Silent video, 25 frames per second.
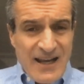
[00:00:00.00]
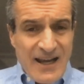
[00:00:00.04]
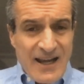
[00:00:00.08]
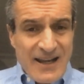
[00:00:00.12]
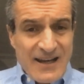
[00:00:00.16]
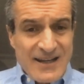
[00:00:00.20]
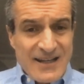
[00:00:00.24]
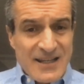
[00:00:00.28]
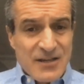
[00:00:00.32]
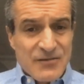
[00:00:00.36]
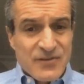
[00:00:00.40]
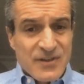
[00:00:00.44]

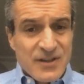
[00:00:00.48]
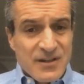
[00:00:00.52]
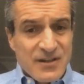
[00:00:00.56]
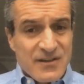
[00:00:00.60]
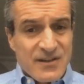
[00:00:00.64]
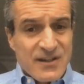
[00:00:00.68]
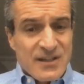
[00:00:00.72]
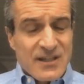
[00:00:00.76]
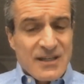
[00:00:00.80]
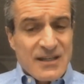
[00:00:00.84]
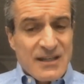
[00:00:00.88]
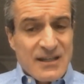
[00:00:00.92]
And
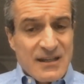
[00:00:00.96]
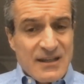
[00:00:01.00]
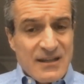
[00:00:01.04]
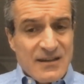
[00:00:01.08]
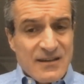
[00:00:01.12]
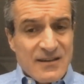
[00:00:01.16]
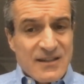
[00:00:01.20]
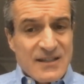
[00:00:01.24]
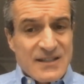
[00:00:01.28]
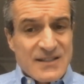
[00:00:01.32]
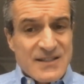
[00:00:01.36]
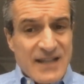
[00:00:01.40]
even
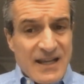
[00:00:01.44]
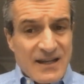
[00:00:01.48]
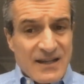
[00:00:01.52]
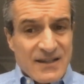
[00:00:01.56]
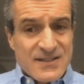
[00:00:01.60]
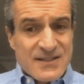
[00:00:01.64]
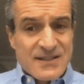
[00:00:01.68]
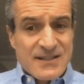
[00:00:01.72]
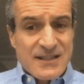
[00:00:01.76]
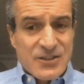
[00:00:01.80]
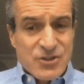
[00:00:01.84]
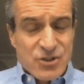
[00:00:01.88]
the
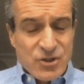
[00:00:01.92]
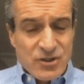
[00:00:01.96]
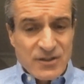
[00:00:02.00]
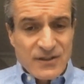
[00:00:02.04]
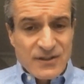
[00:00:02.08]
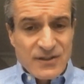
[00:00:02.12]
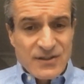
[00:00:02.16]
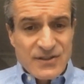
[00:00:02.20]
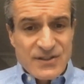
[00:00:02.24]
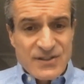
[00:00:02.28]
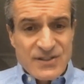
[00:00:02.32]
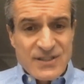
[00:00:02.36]

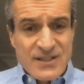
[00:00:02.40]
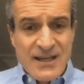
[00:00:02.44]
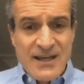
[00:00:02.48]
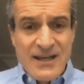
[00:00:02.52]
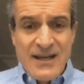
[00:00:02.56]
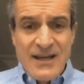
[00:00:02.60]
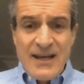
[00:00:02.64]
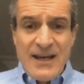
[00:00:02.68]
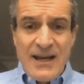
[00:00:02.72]
statisticians